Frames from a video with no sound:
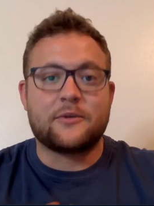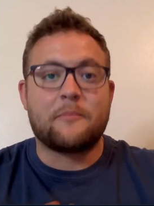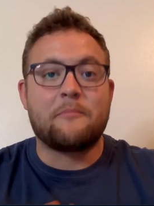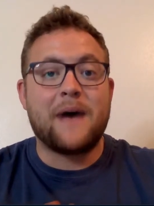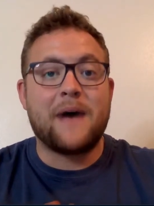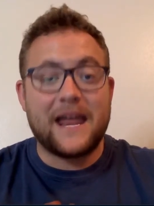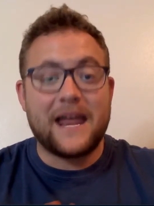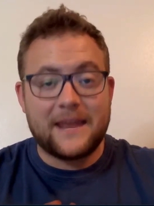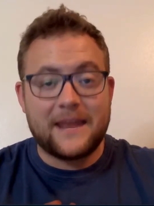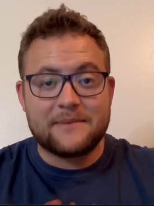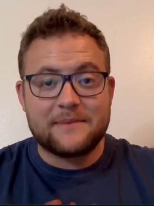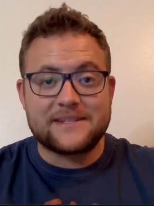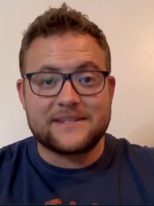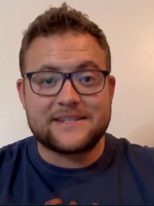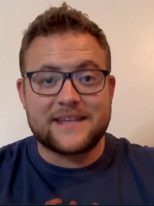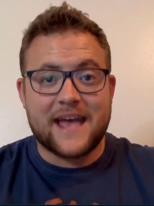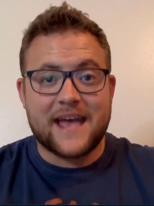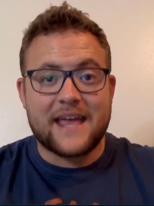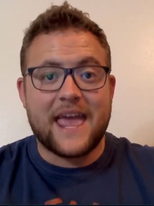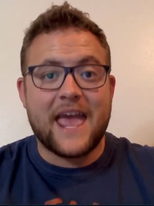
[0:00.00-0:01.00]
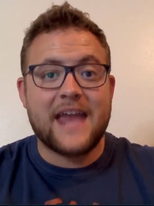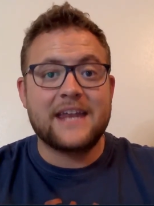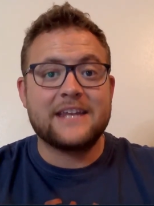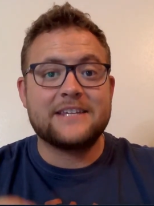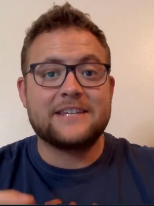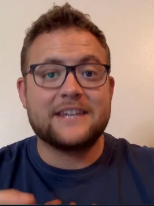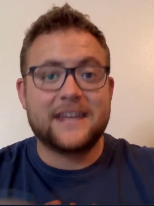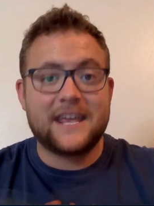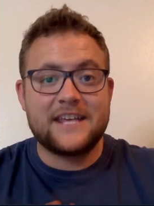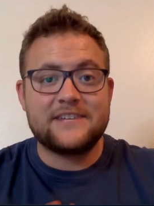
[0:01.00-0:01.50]
My name is Zach, and in
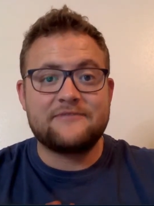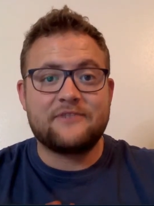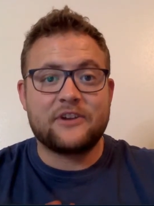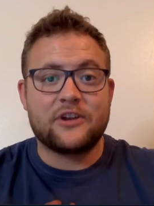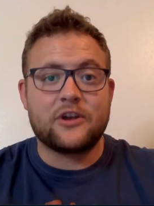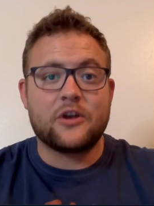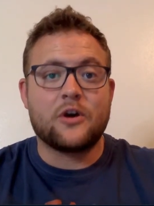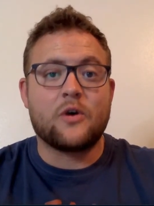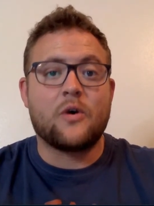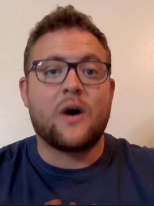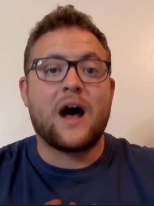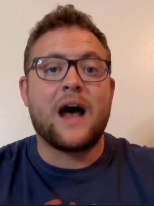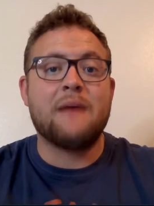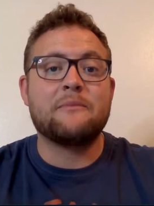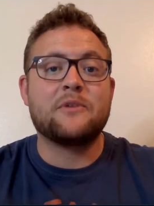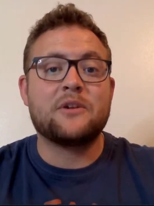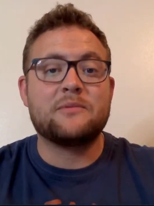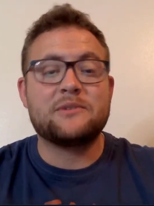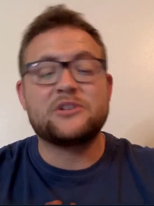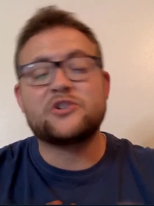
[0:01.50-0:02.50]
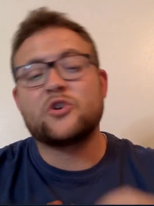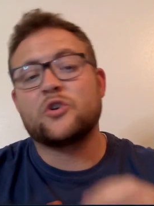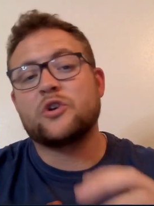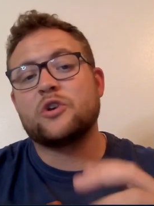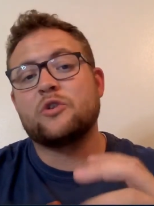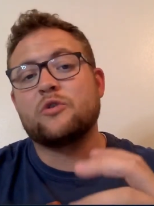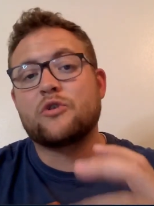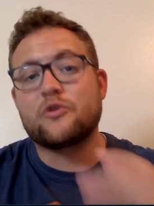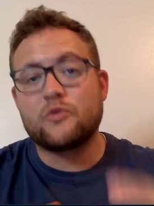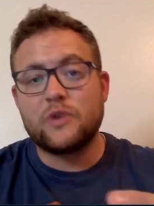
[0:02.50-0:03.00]
today's video, I'm going to be showing
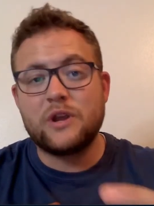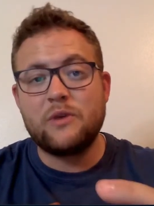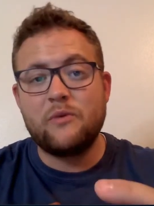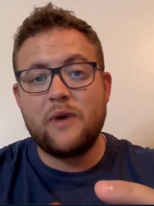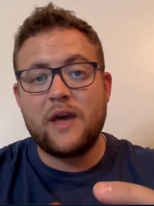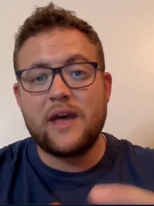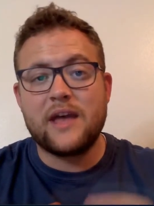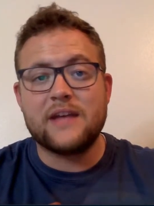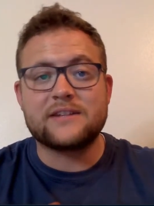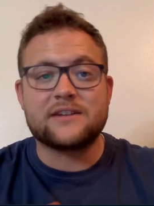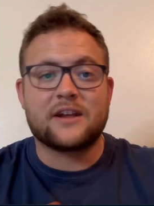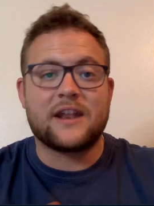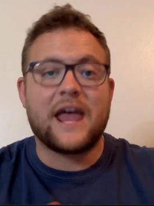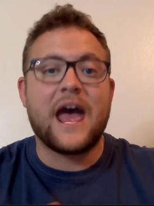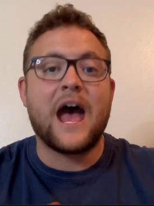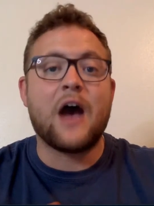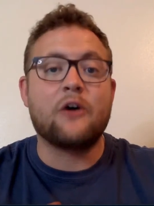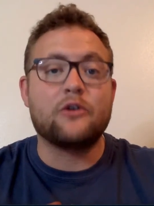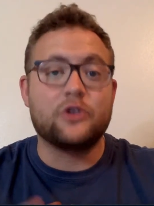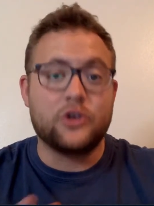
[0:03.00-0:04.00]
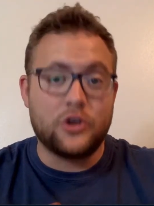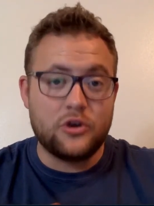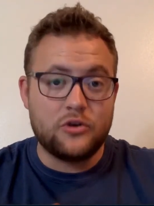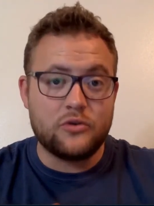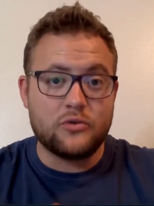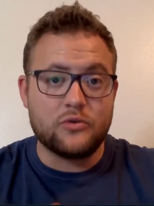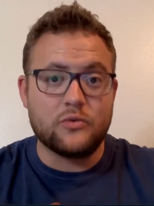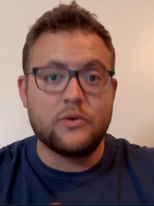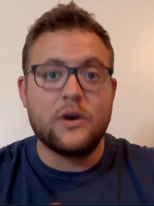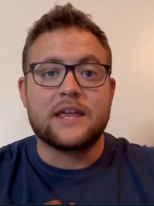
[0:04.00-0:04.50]
you three ways on how
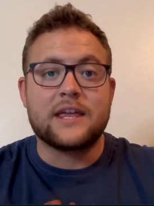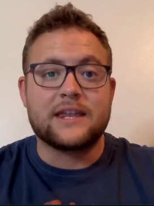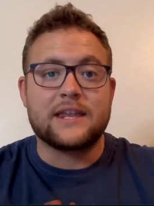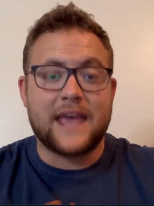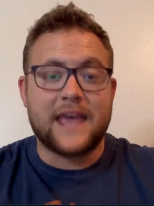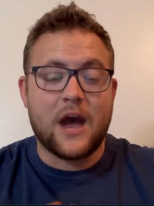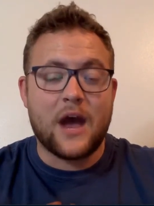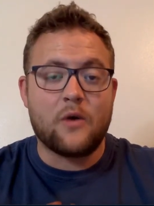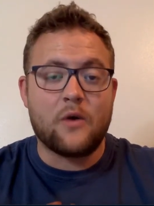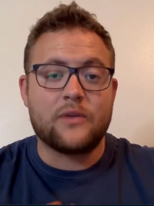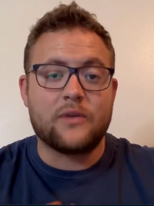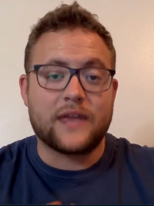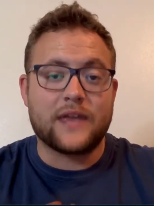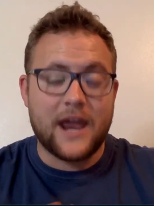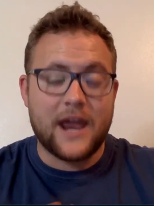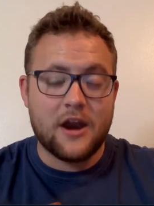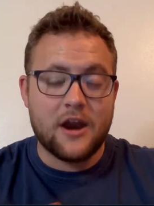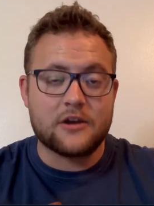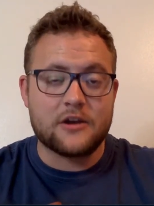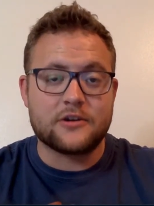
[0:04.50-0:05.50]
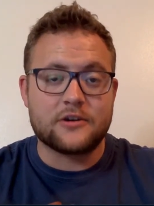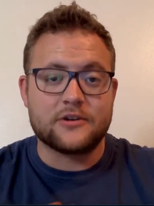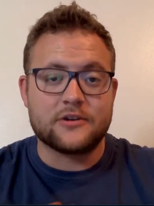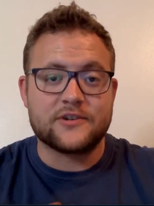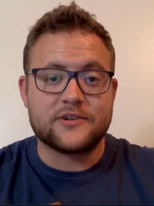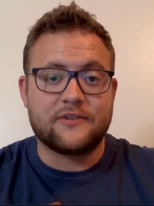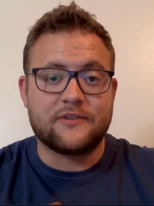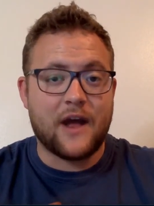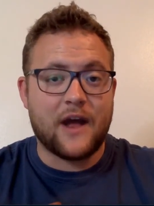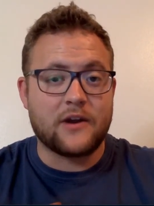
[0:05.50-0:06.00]
you can count the
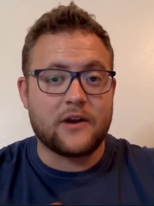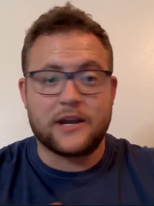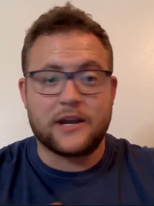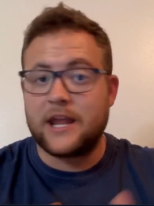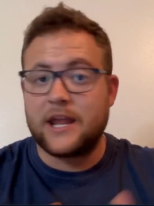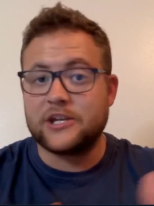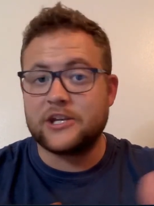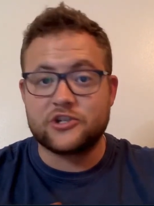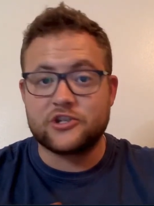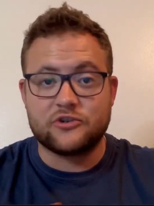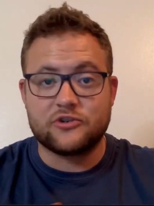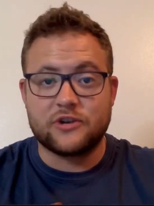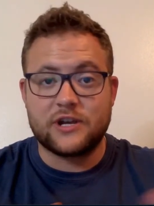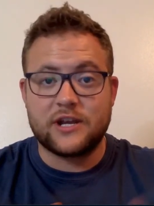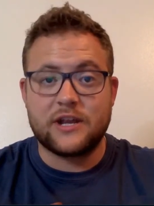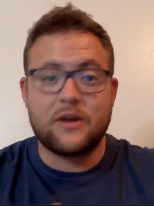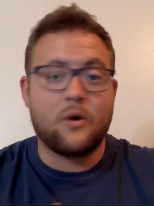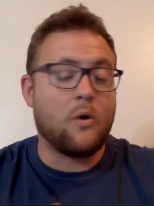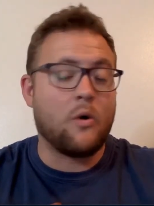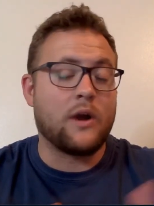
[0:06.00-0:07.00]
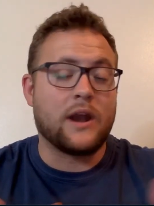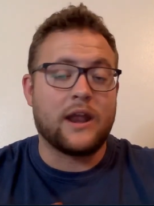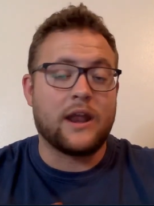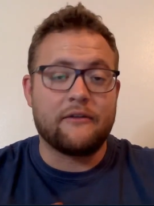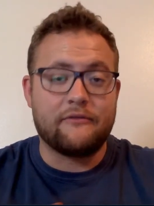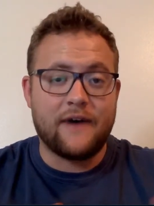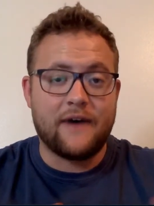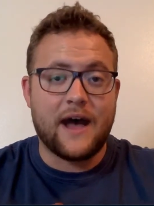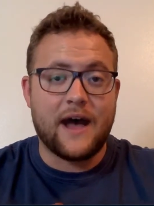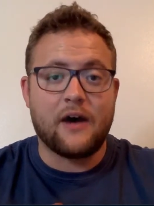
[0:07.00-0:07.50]
characters found in a string or in a
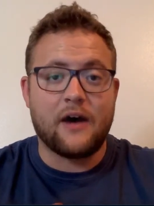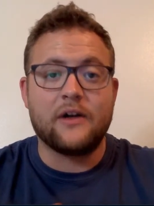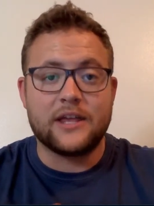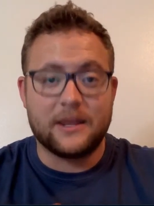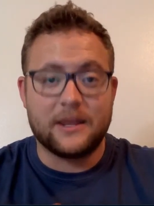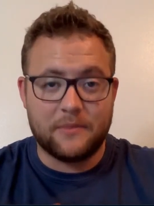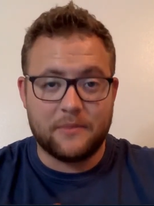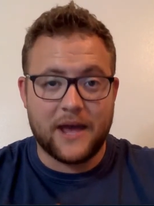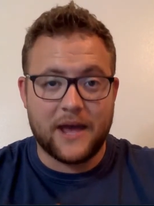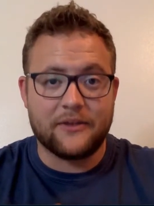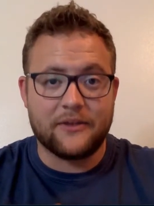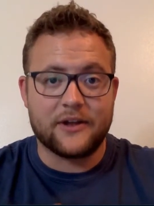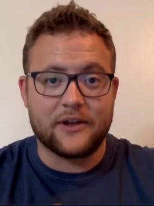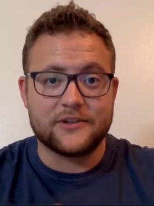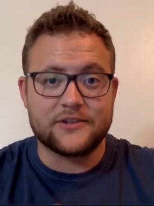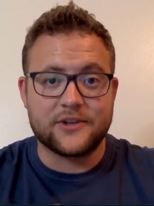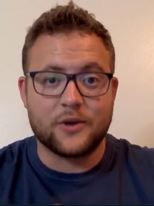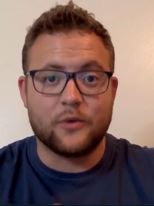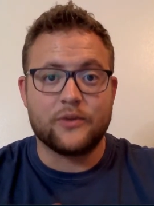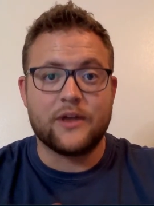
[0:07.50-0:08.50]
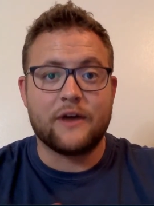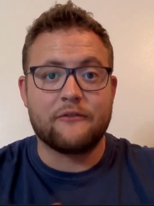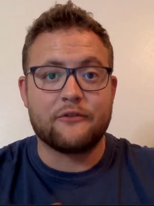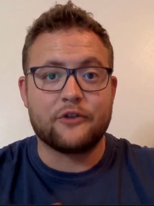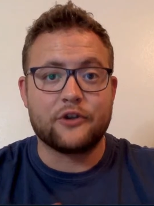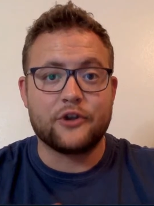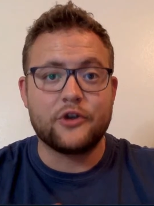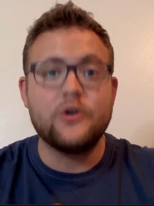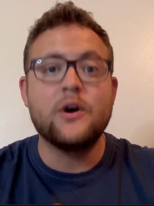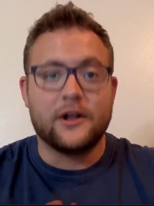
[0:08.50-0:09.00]
file in Python. So without further
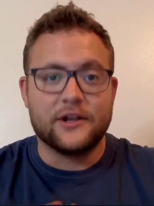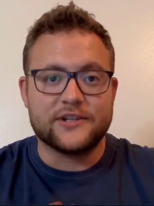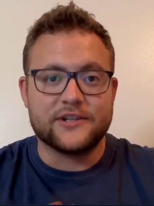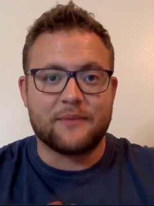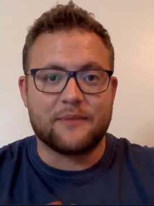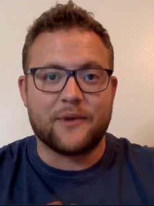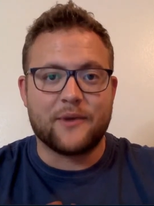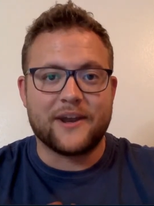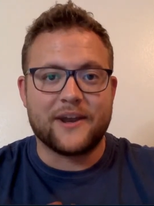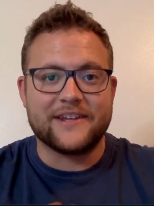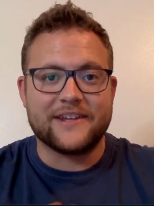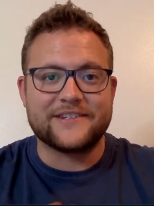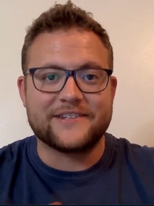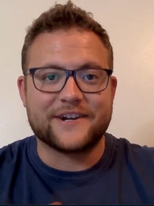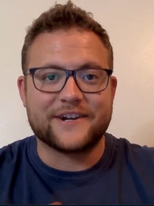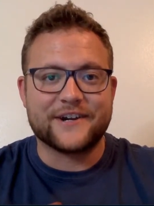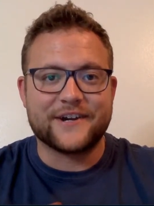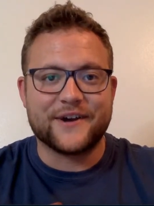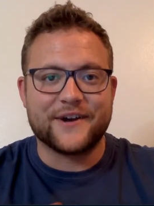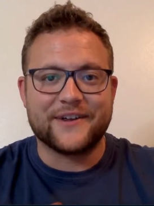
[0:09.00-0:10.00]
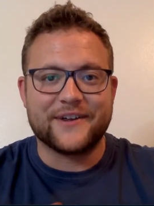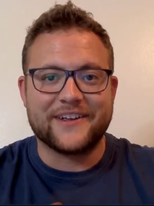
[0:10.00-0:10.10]
ado, let's hop right in and start coding.